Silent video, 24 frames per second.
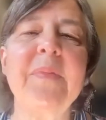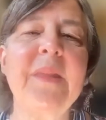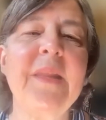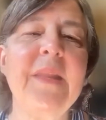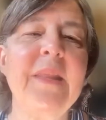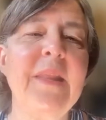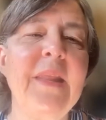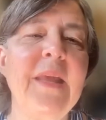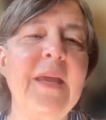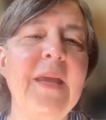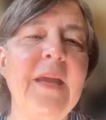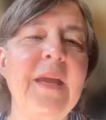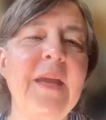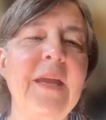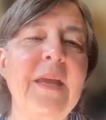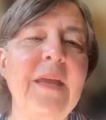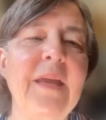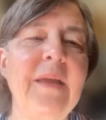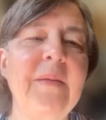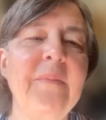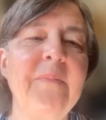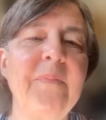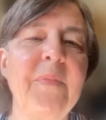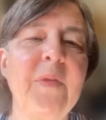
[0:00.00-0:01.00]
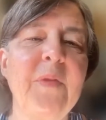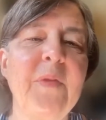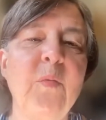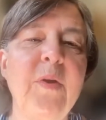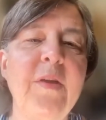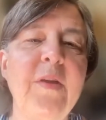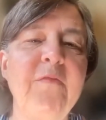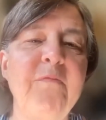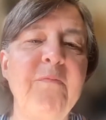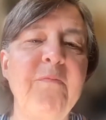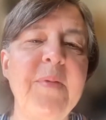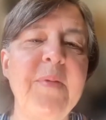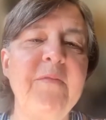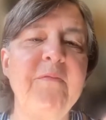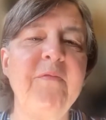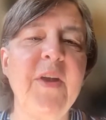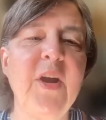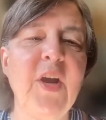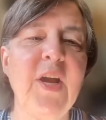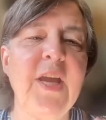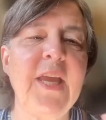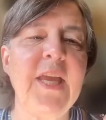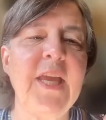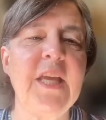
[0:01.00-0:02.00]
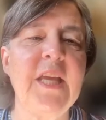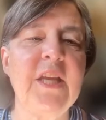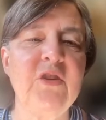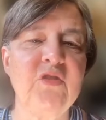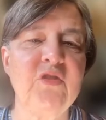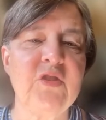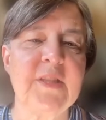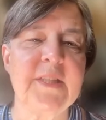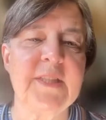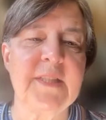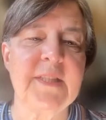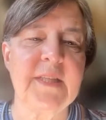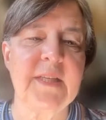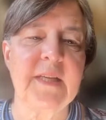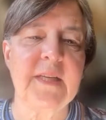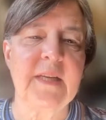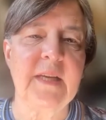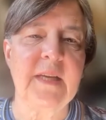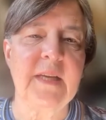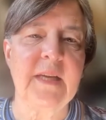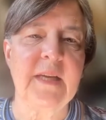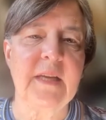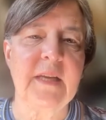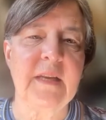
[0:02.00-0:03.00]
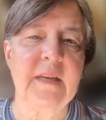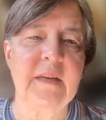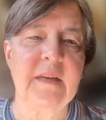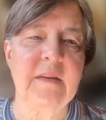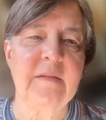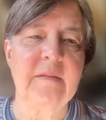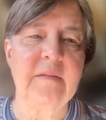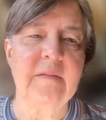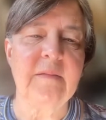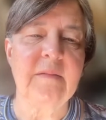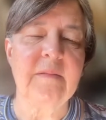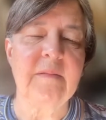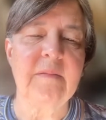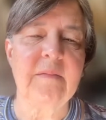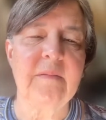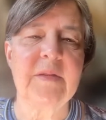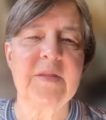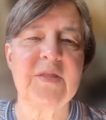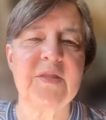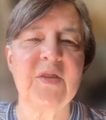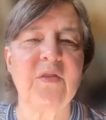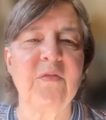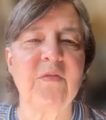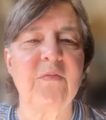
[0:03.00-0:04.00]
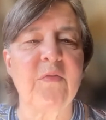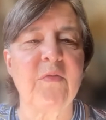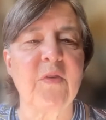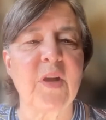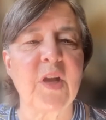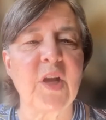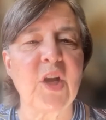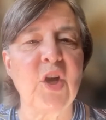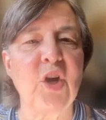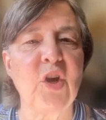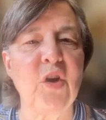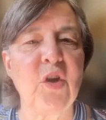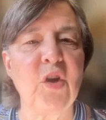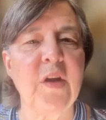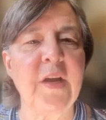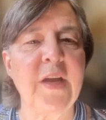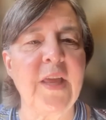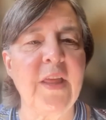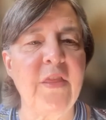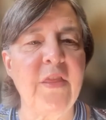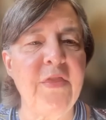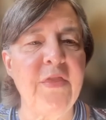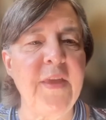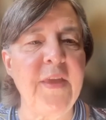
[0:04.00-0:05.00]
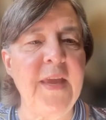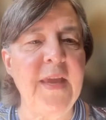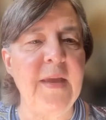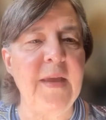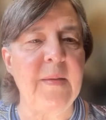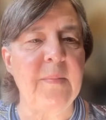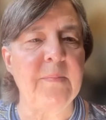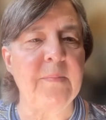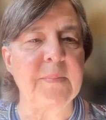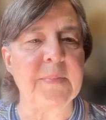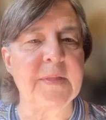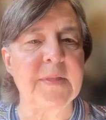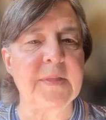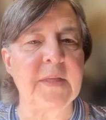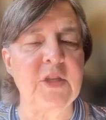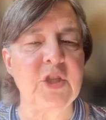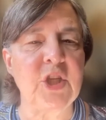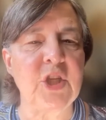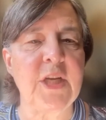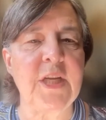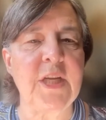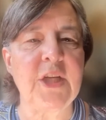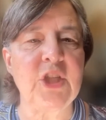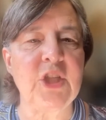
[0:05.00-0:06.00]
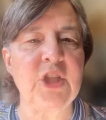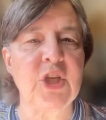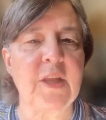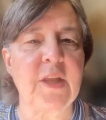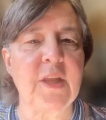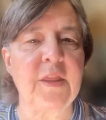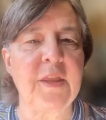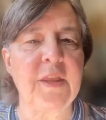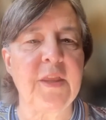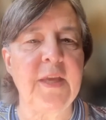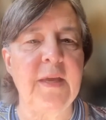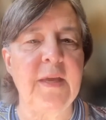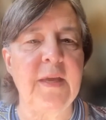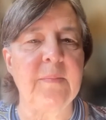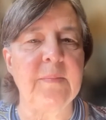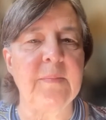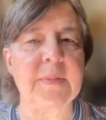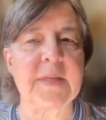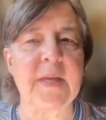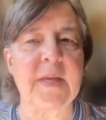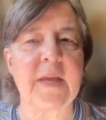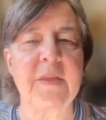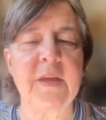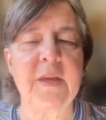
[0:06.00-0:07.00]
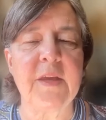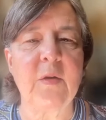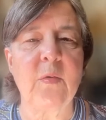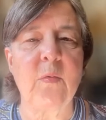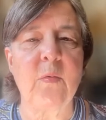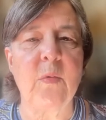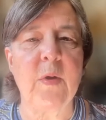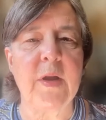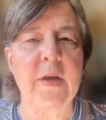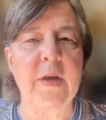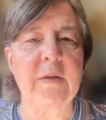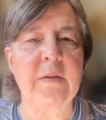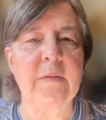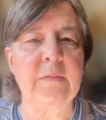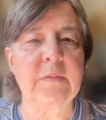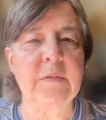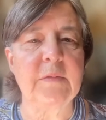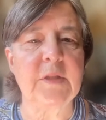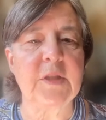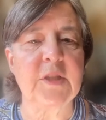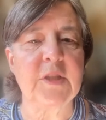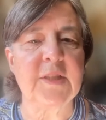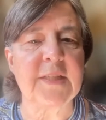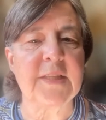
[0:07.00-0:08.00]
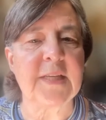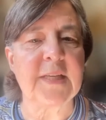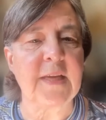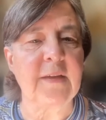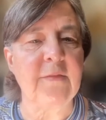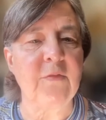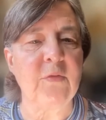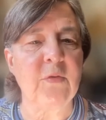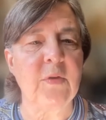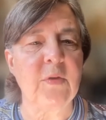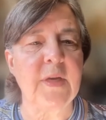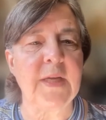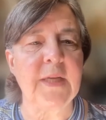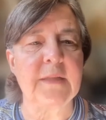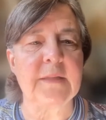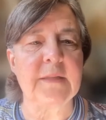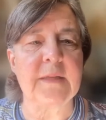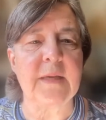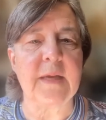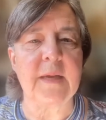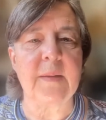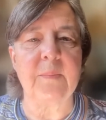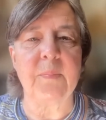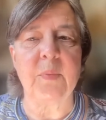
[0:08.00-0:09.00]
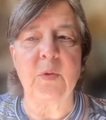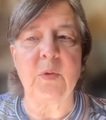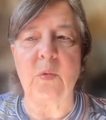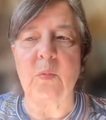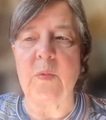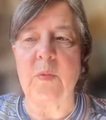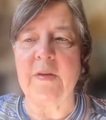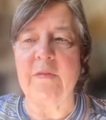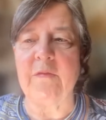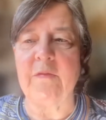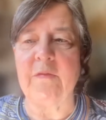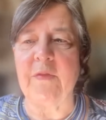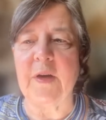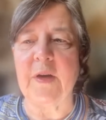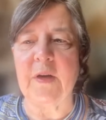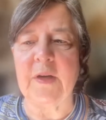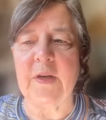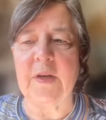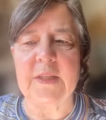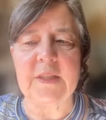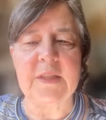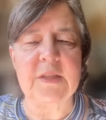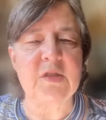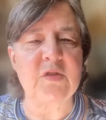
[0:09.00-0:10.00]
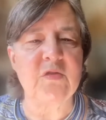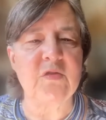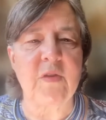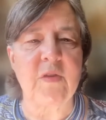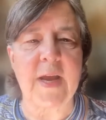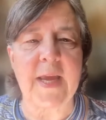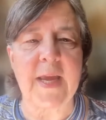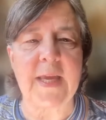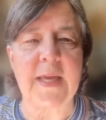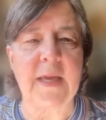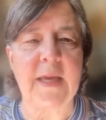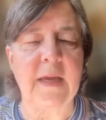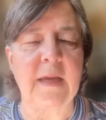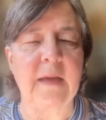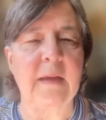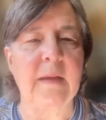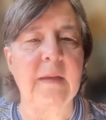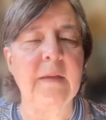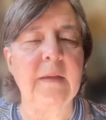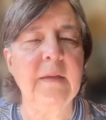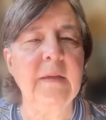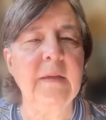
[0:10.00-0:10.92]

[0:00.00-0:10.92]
We've been very interested in sort of recurring themes and changing themes. I think one, just to give you an example, one very striking